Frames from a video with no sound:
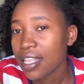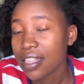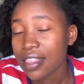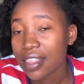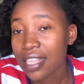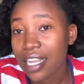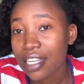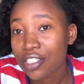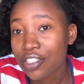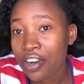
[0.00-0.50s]

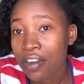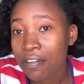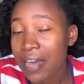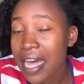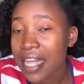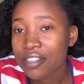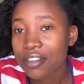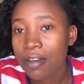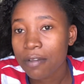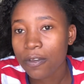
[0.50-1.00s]
dandruff
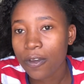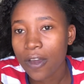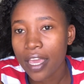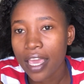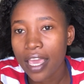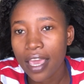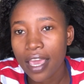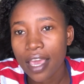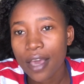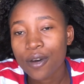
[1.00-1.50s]
out of your
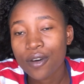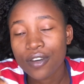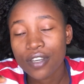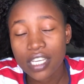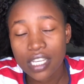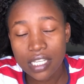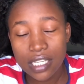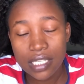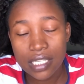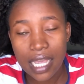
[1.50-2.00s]
hair or
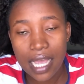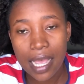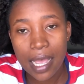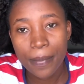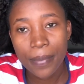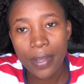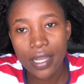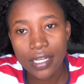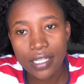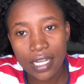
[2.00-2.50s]
itchy scalp,
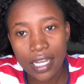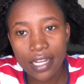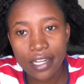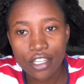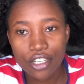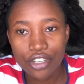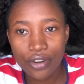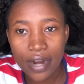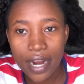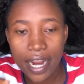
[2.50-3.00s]
then
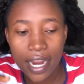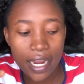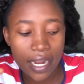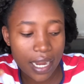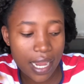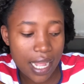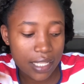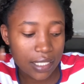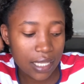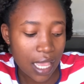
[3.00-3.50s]
try
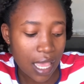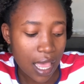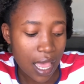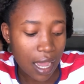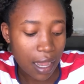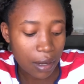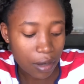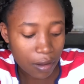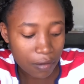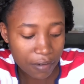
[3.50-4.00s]
that
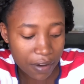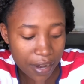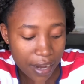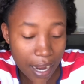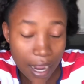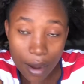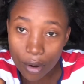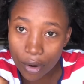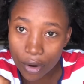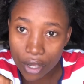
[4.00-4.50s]
aloe
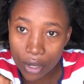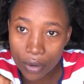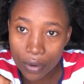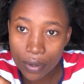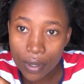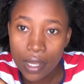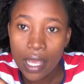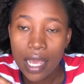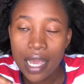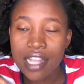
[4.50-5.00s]
vera oil.
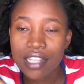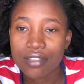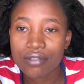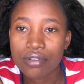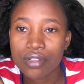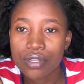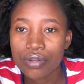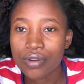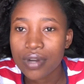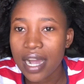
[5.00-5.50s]
And to
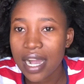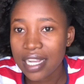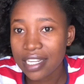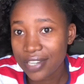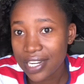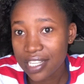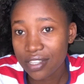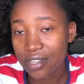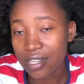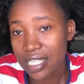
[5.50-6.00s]
also
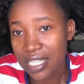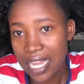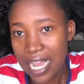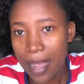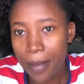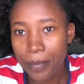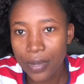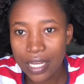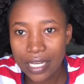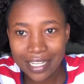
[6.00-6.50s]
hydrate your
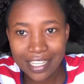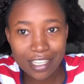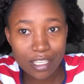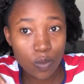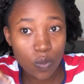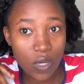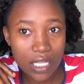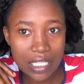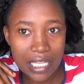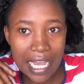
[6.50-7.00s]
scalp in this
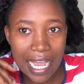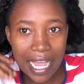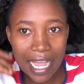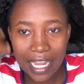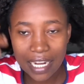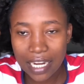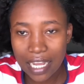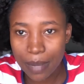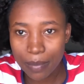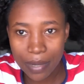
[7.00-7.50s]
winter
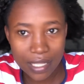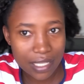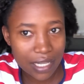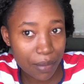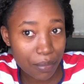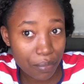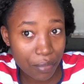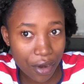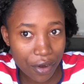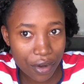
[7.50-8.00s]
and
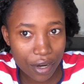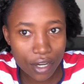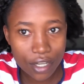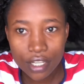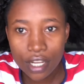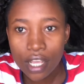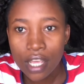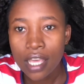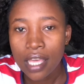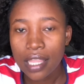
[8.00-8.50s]
harmattan period,
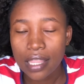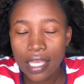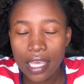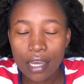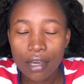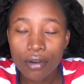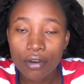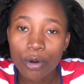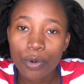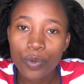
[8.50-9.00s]
then
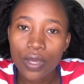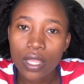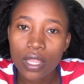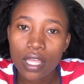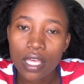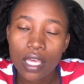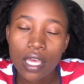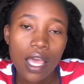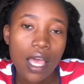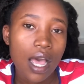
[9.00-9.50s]
go with
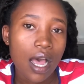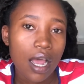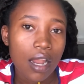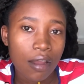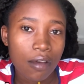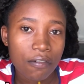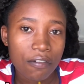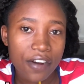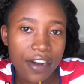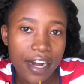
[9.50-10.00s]
the
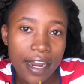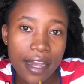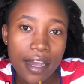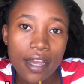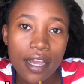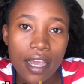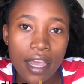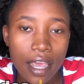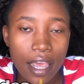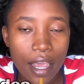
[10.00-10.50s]
aloe vera
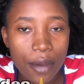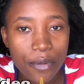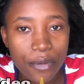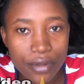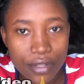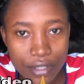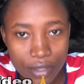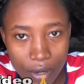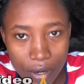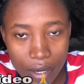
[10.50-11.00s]
hair
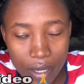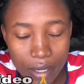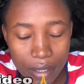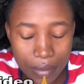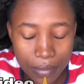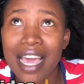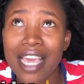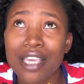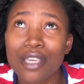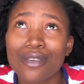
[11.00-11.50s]
growth oil.
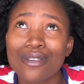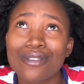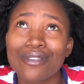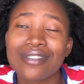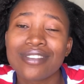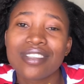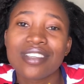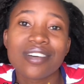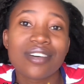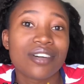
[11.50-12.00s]
I
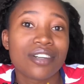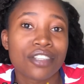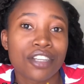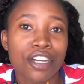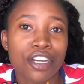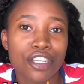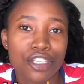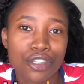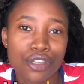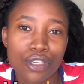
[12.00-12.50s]
use
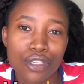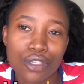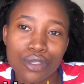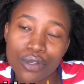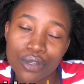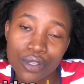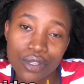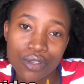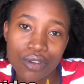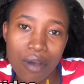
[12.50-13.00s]
onion juice
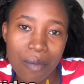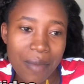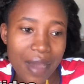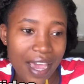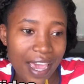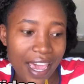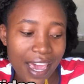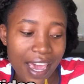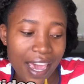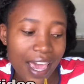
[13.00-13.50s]
also on my
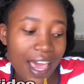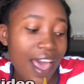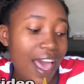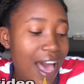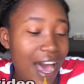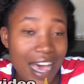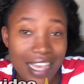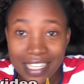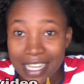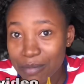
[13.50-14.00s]
hair.
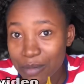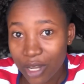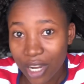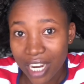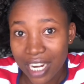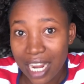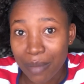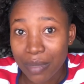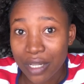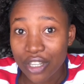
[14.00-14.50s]
As I'm
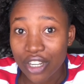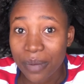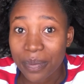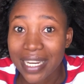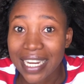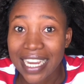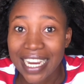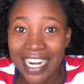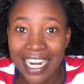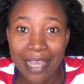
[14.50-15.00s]
talking, I'll be dropping
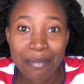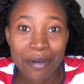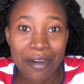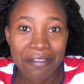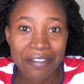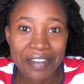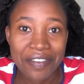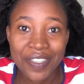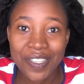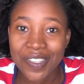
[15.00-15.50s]
the clip of
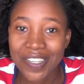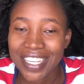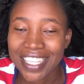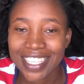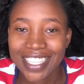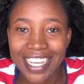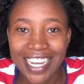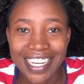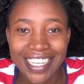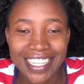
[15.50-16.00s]
every single
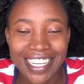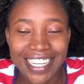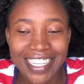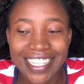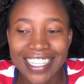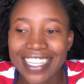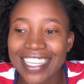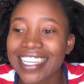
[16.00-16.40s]
thing I did,